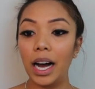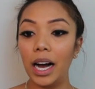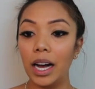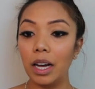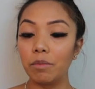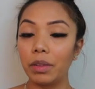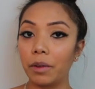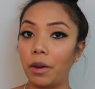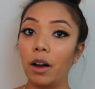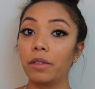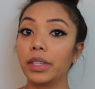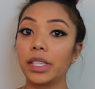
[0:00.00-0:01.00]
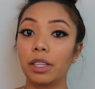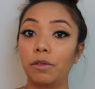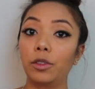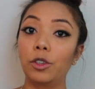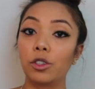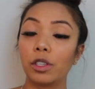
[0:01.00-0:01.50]
Obviously
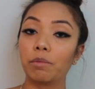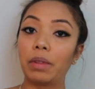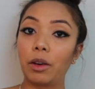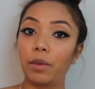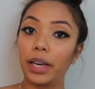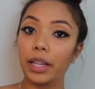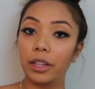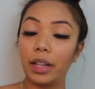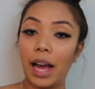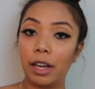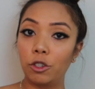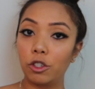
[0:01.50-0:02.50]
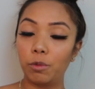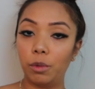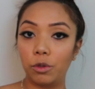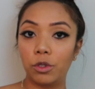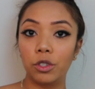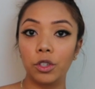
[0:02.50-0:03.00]
if you use them like regularly how you're
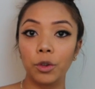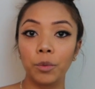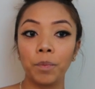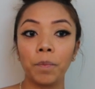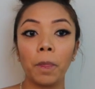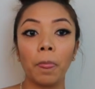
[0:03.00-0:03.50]
supposed to do,